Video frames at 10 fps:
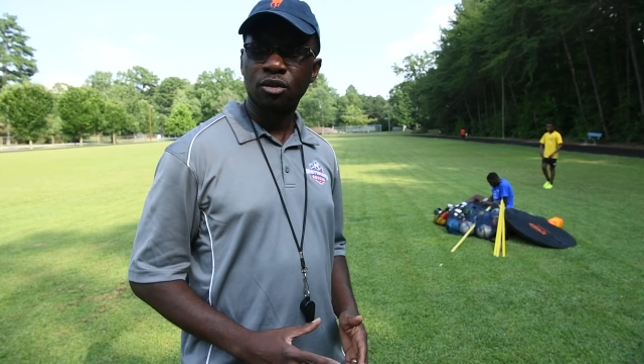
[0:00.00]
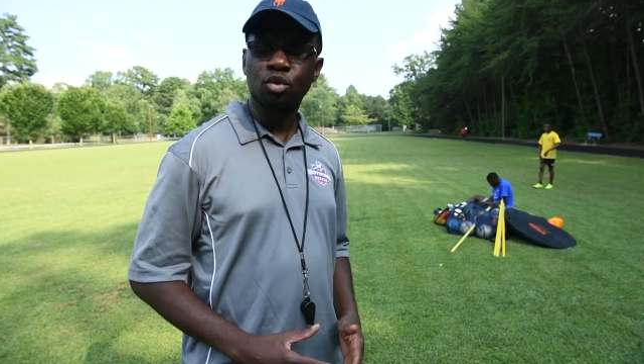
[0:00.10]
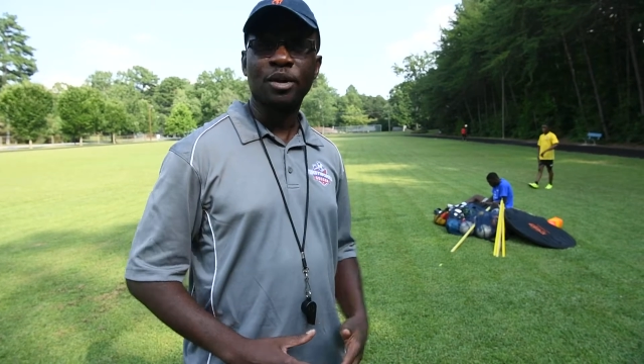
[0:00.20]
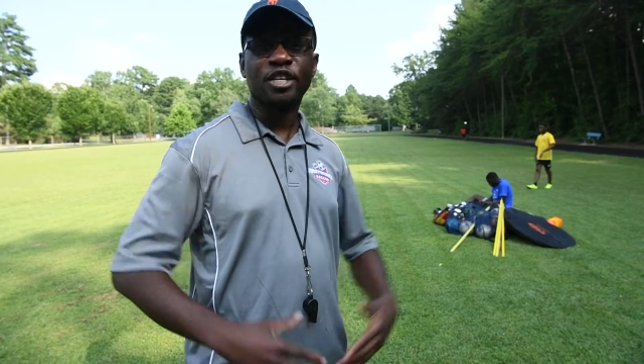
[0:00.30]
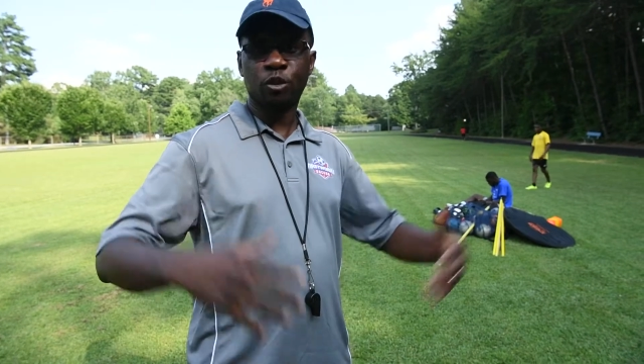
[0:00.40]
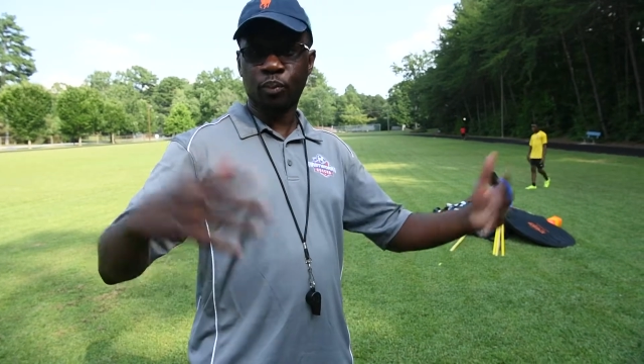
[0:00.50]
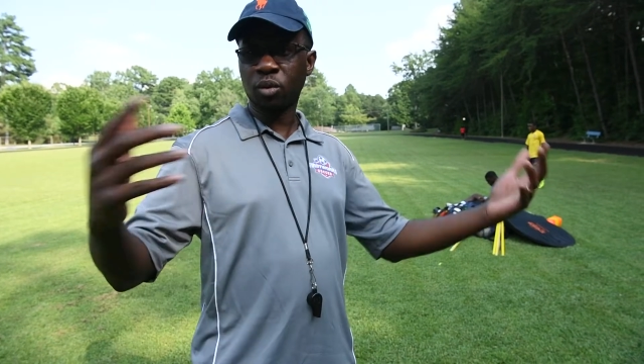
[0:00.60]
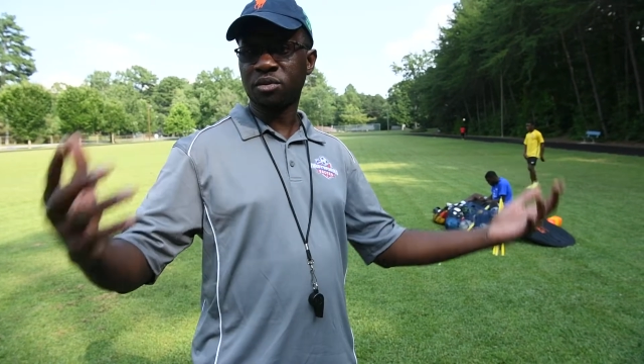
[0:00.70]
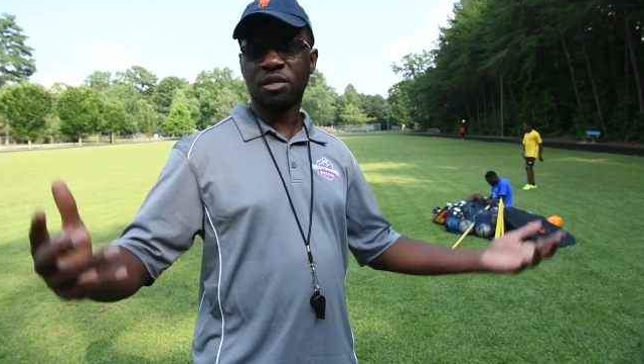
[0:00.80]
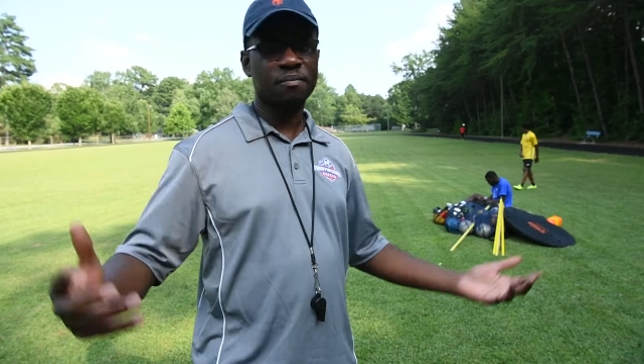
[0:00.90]
to
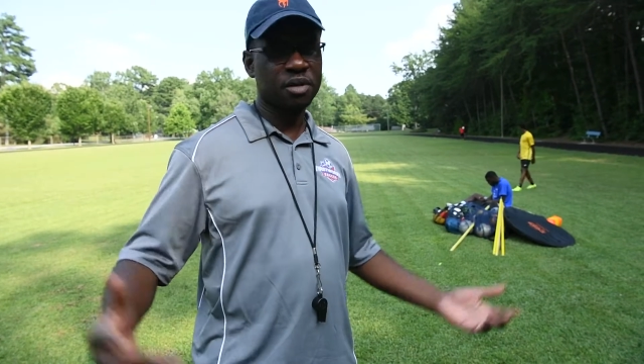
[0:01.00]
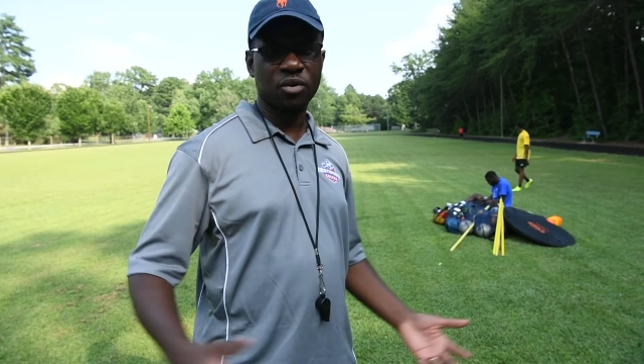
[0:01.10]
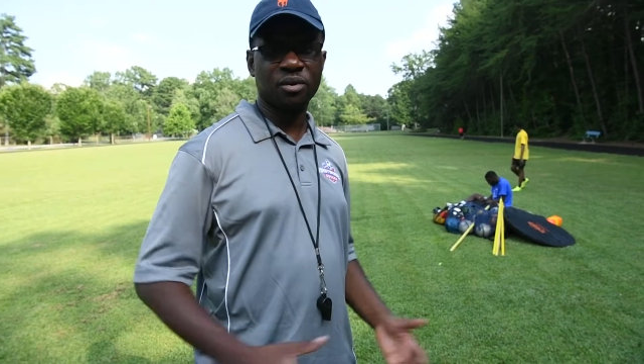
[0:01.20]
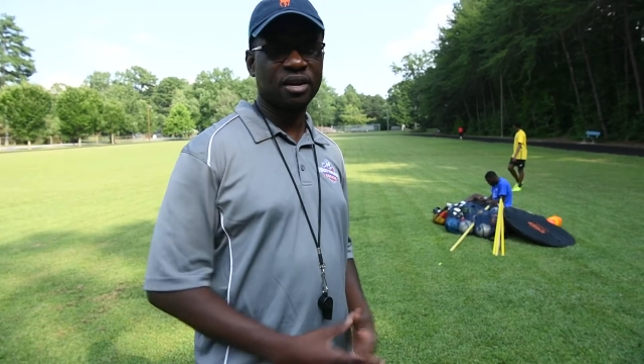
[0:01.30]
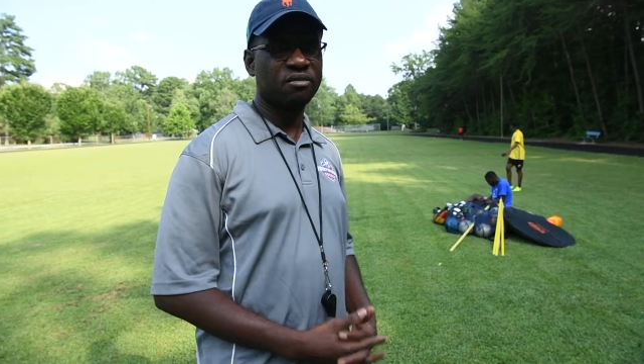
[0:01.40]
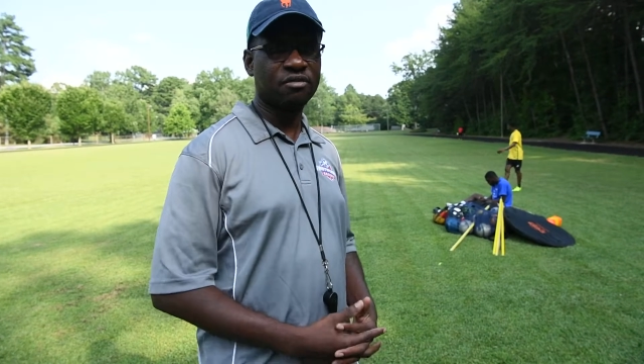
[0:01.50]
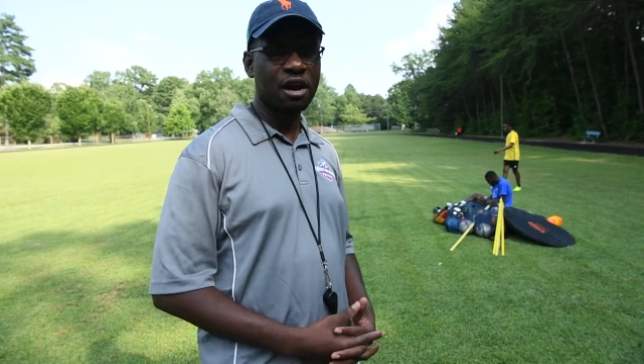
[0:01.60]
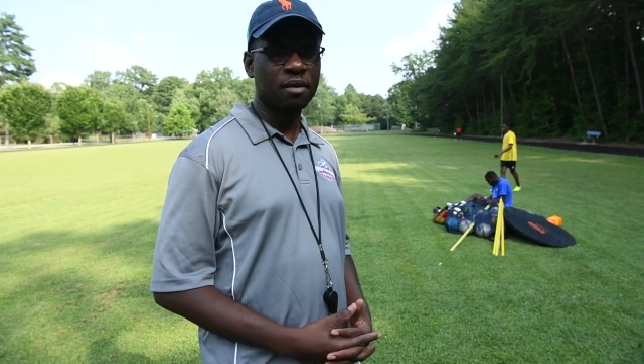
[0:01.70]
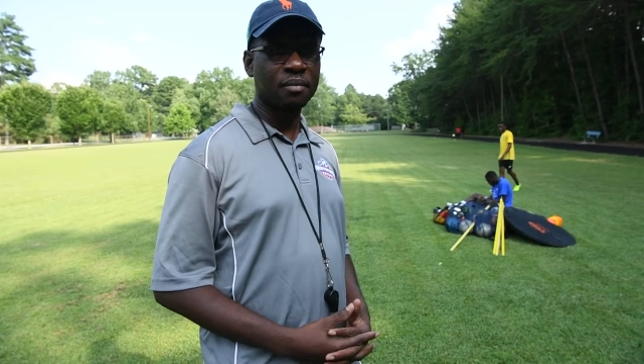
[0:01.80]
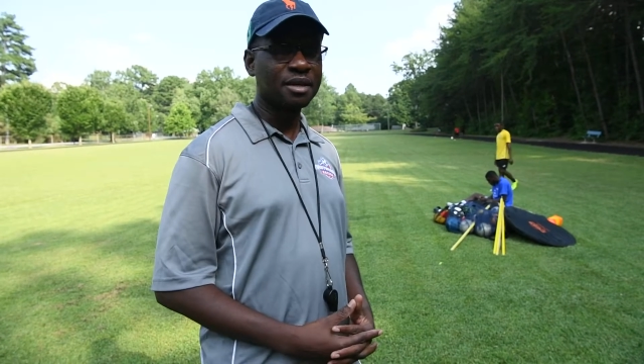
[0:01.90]
expose them beyond their environment.